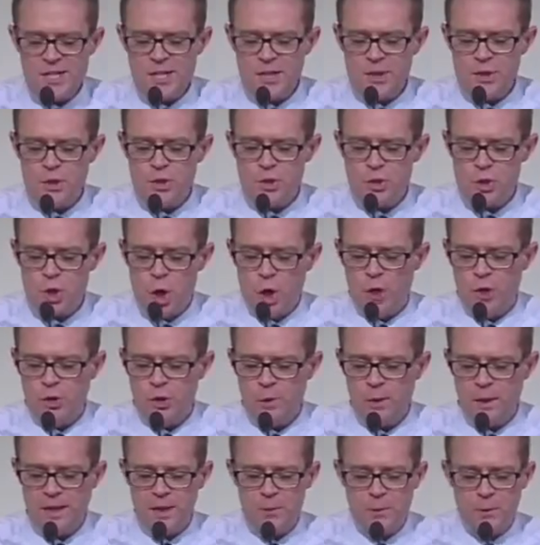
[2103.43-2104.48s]
in John
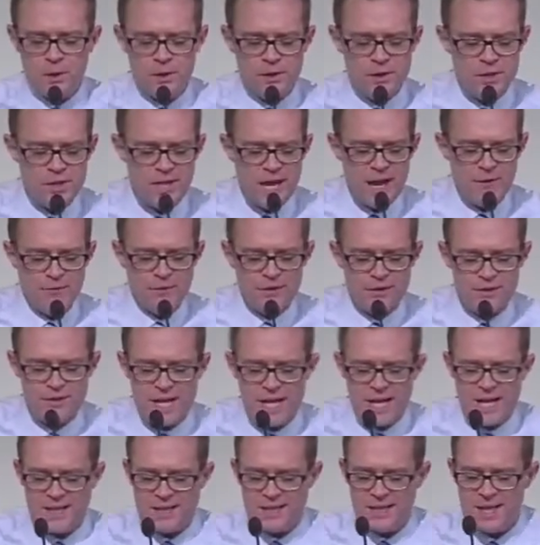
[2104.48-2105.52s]
21
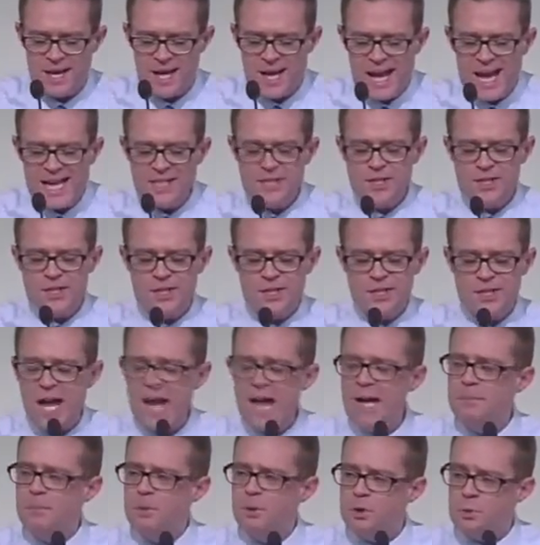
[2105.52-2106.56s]
17, his
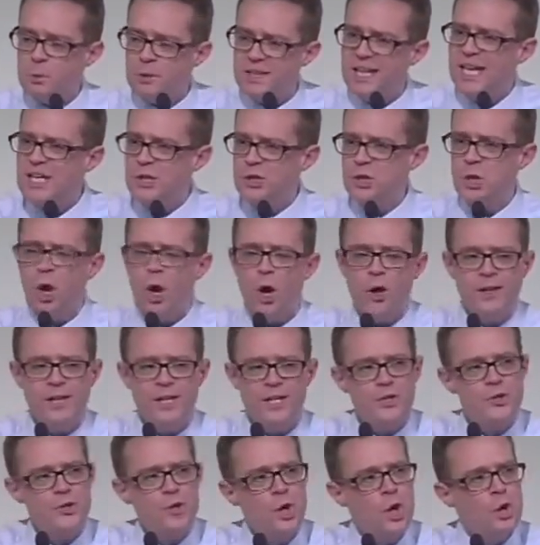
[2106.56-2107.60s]
disciples, when they saw
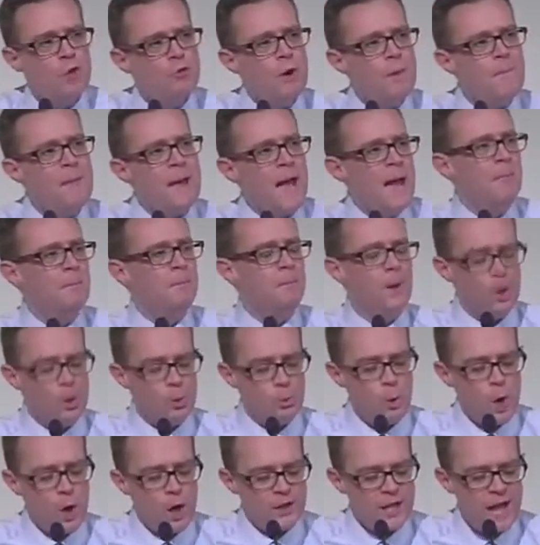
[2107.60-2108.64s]
this,
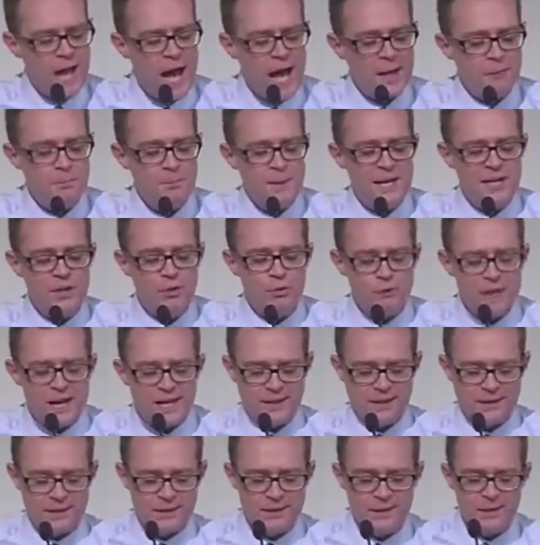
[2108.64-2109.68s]
remembered what had been
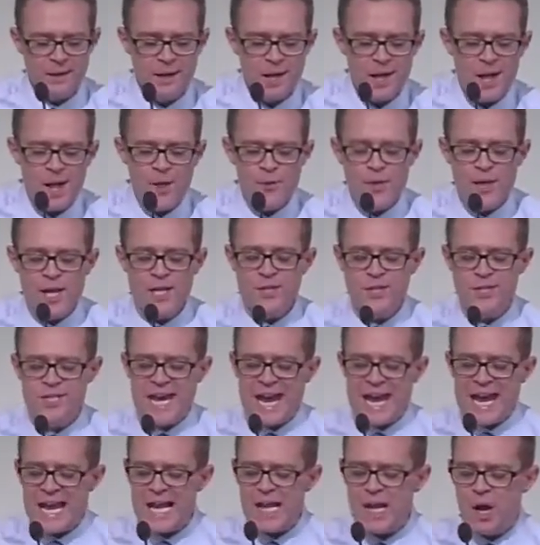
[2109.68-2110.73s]
written The
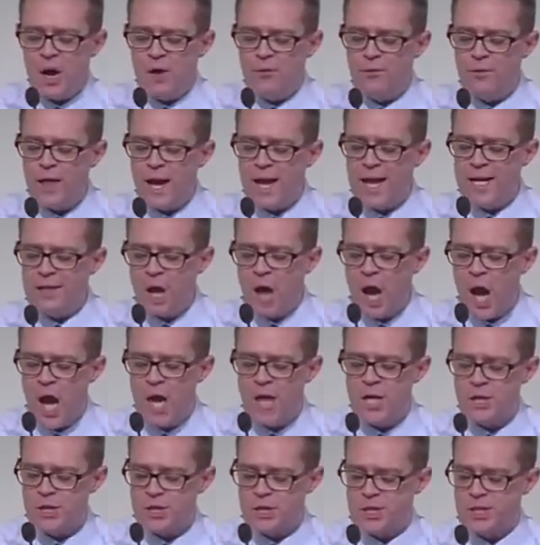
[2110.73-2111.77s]
zeal of thine
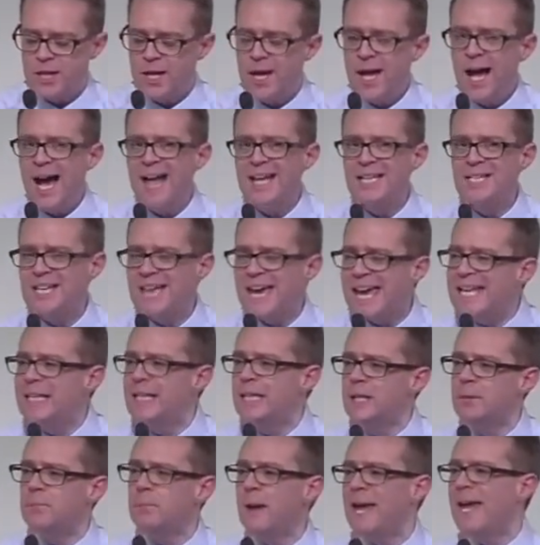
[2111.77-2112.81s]
house has
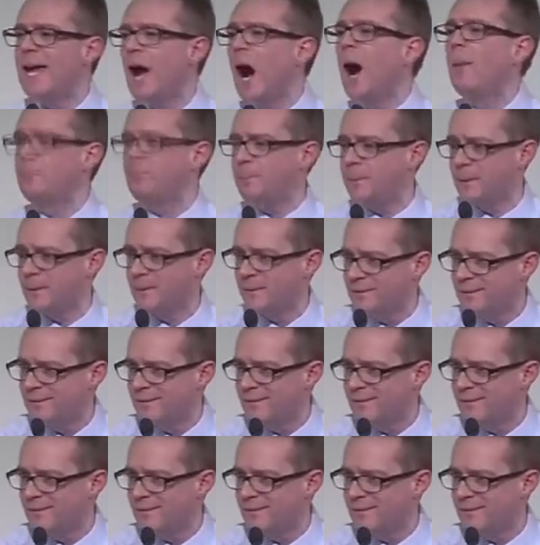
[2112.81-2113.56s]
eaten me up.